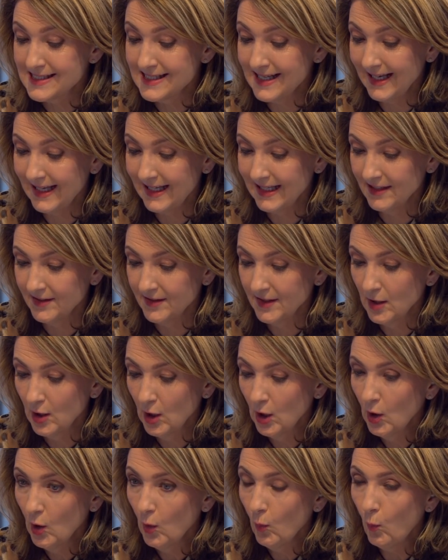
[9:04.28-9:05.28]
10. Mm
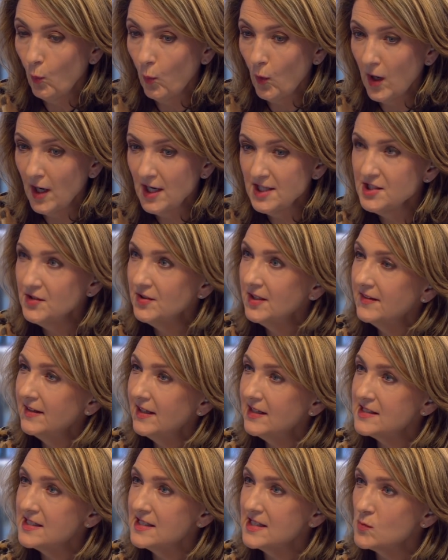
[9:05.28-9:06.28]
-hmm. Why do you think
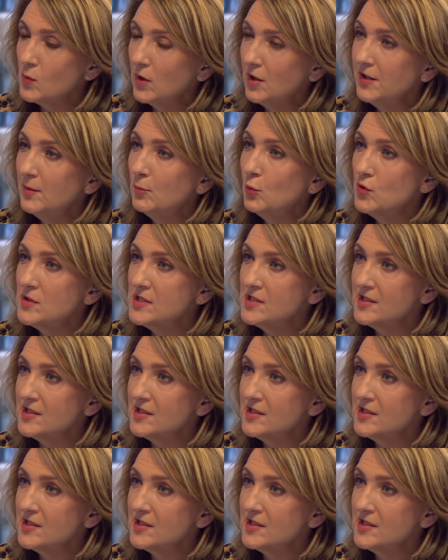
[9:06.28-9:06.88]
that is? Why aren't there more